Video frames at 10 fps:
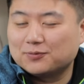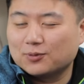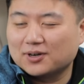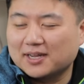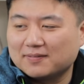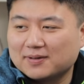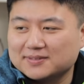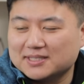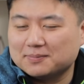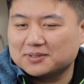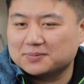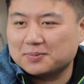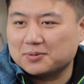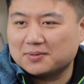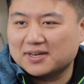Before a game comes out, a bunch
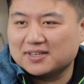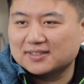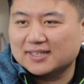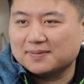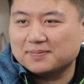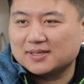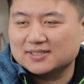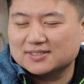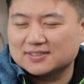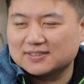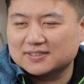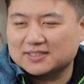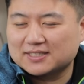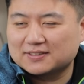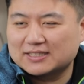of people will rate it a ten because
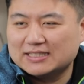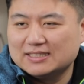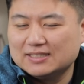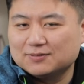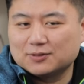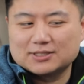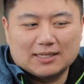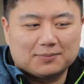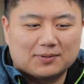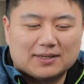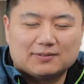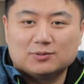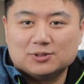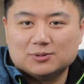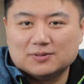it's like, for example, right,
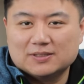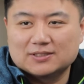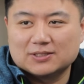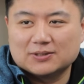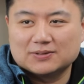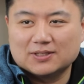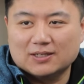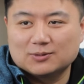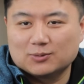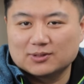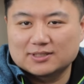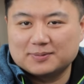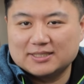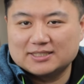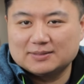Root. So the Underworld
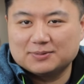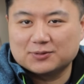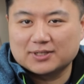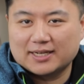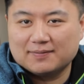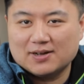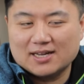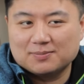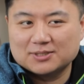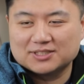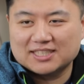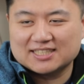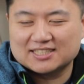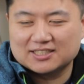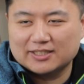expansion before it came out had a bunch of
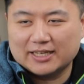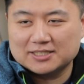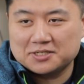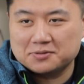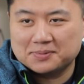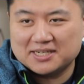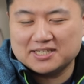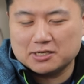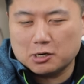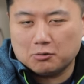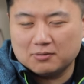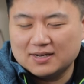tens. Has anyone played it? No.